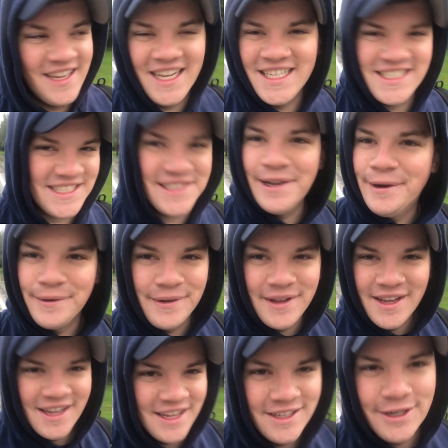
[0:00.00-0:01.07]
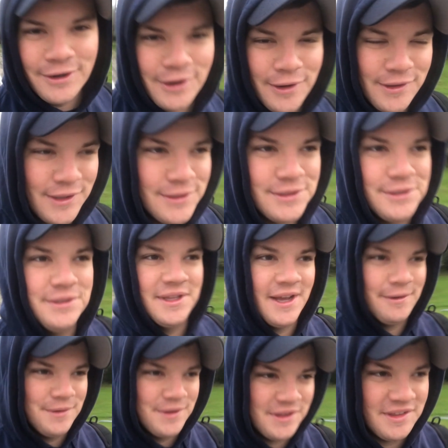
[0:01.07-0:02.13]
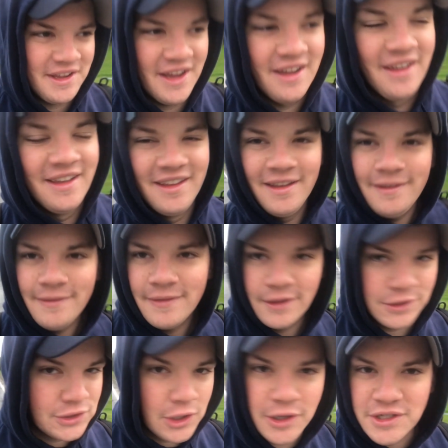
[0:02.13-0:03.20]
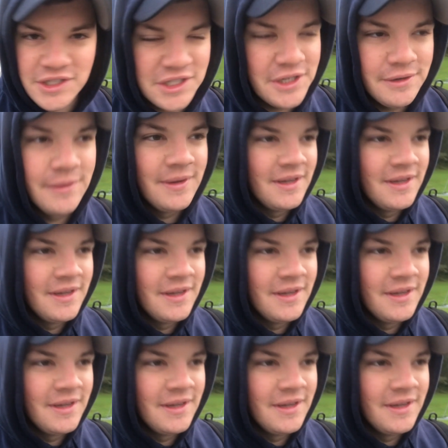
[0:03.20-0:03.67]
just don't go close to it. That was, yeah, they'll charge at you.